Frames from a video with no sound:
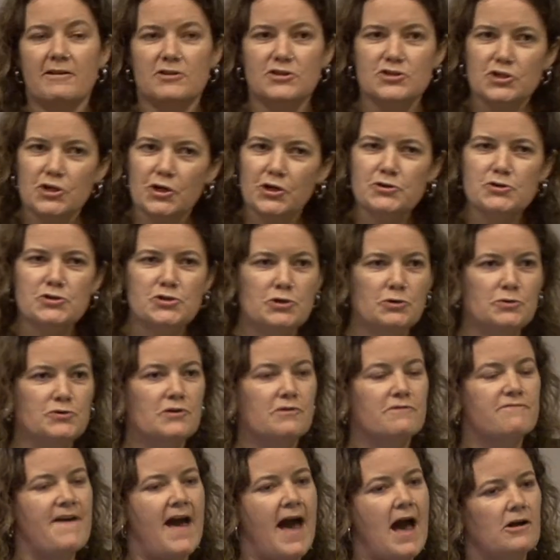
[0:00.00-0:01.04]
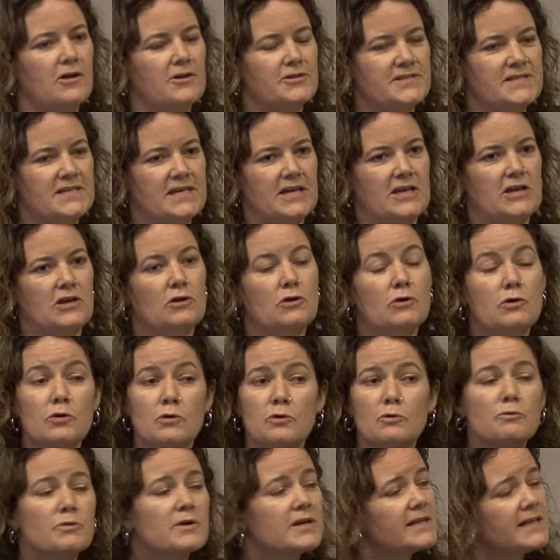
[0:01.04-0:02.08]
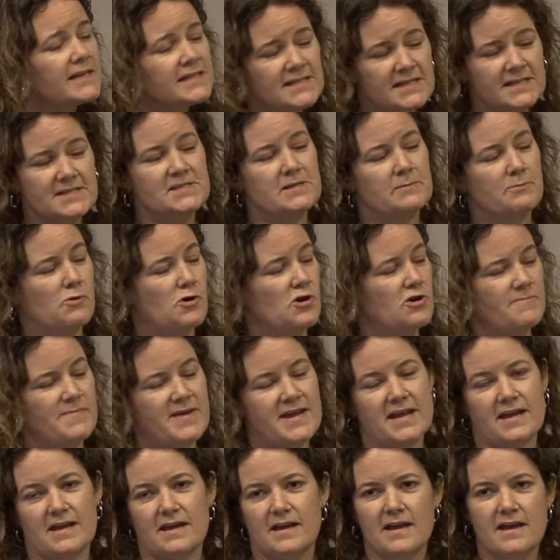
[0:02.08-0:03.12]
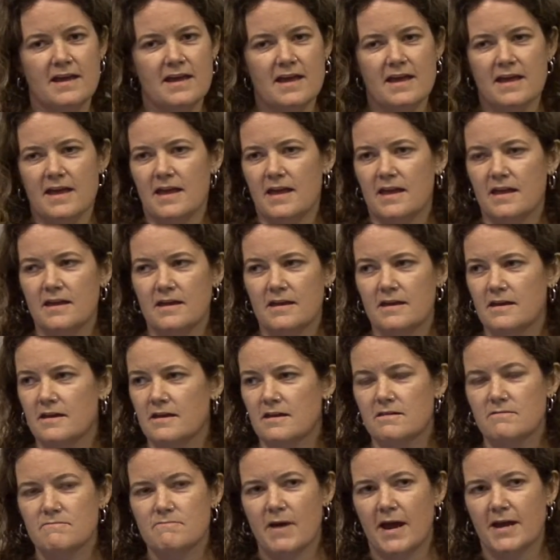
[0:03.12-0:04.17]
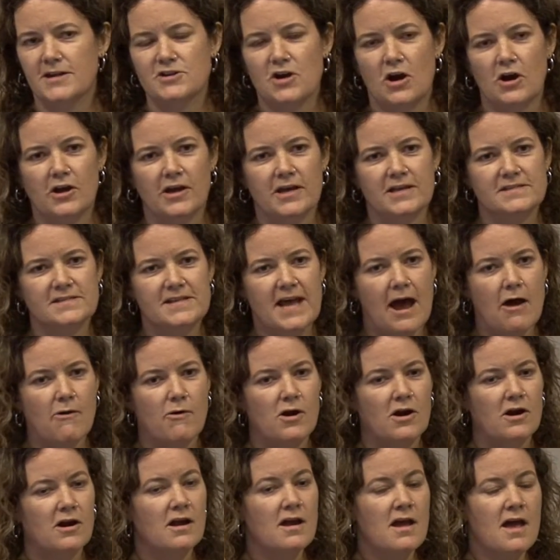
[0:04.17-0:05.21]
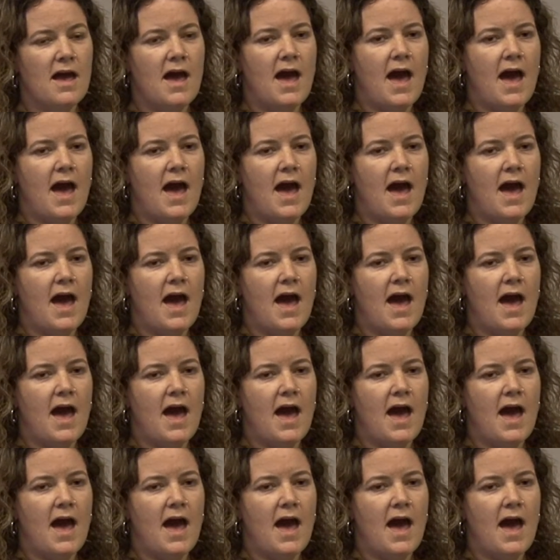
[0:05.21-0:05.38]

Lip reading: junior faculty who really did support me in my darkest hour.